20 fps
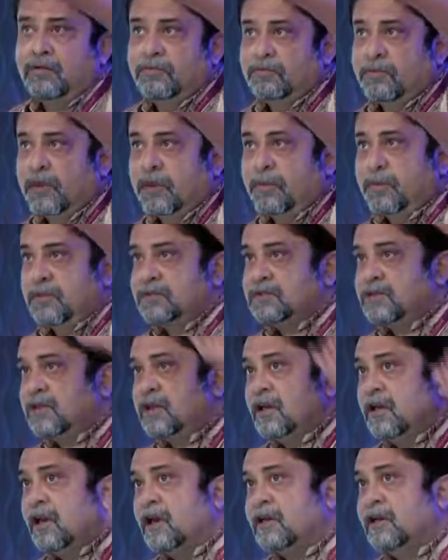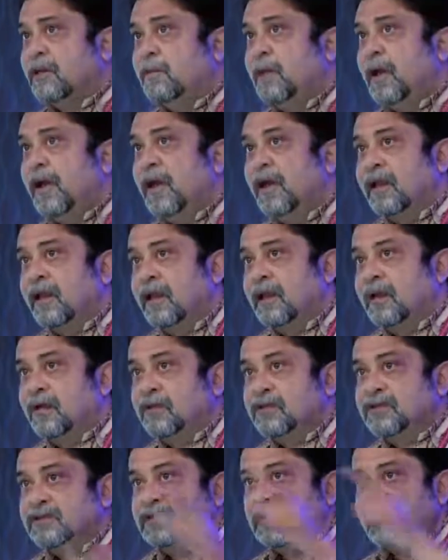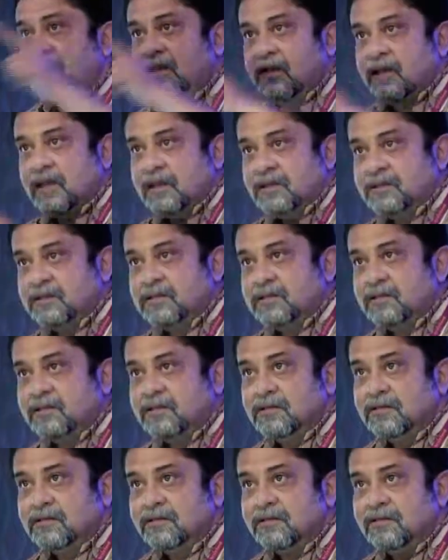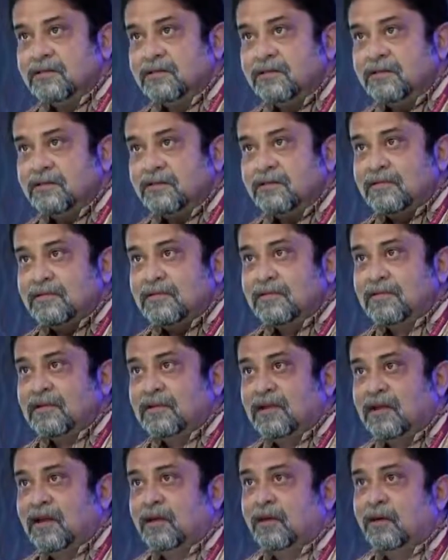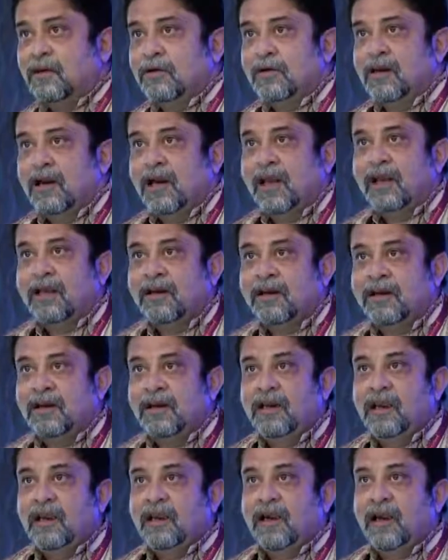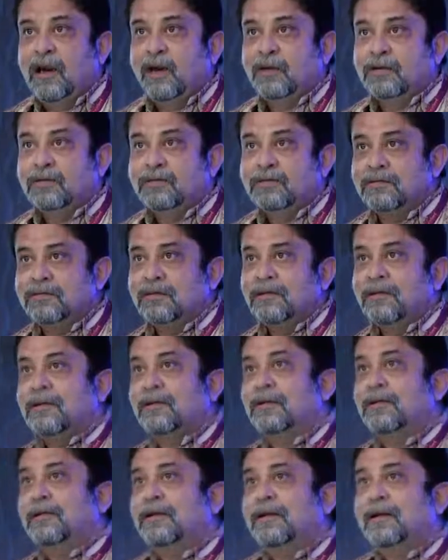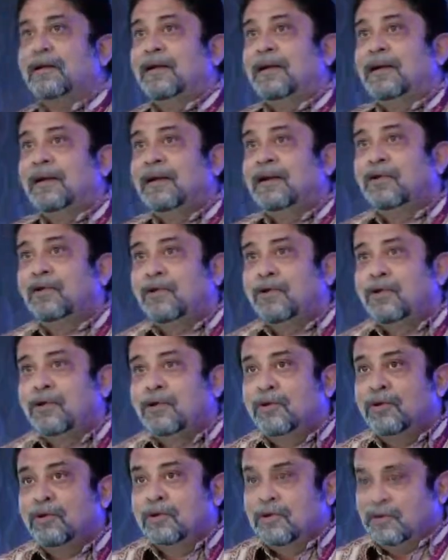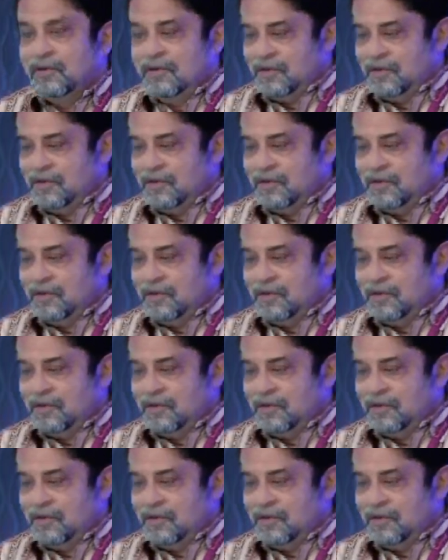people sitting at the back, can you see this? I don't like reading out to